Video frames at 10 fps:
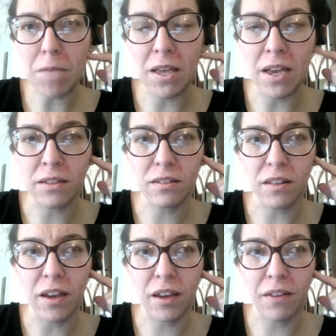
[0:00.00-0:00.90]
It's
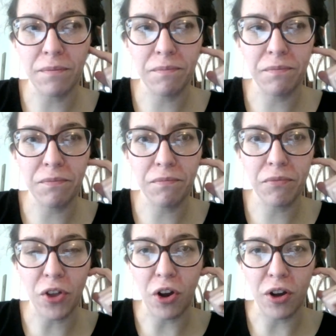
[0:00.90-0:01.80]
like
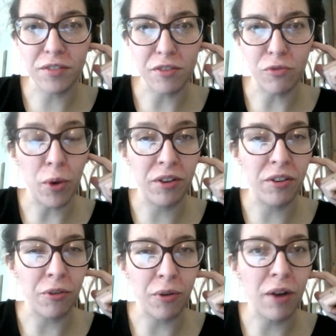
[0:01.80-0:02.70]
the cost of one
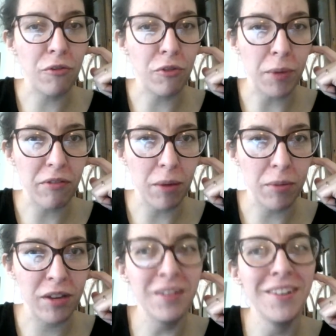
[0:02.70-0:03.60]
dinner out for my
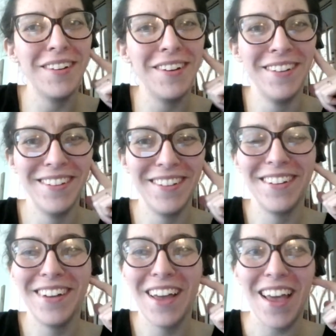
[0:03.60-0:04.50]
family.
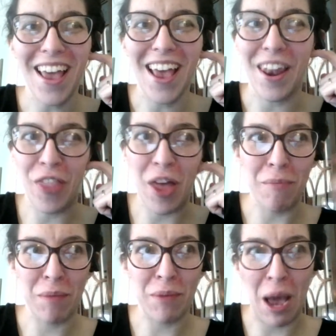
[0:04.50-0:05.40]
And that
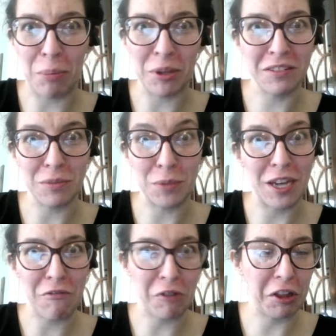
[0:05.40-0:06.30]
maybe happens to me
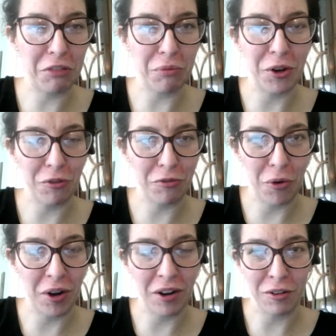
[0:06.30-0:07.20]
every 3 or
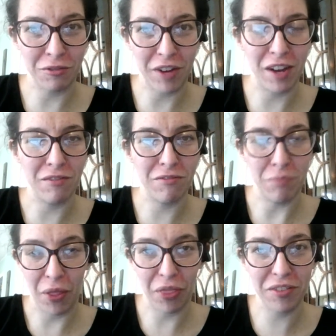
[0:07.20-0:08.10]
4 or 5
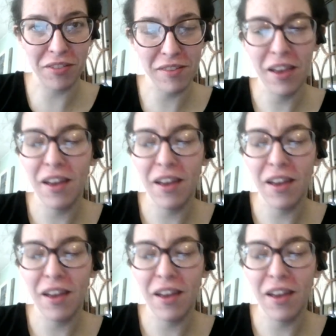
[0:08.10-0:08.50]
months.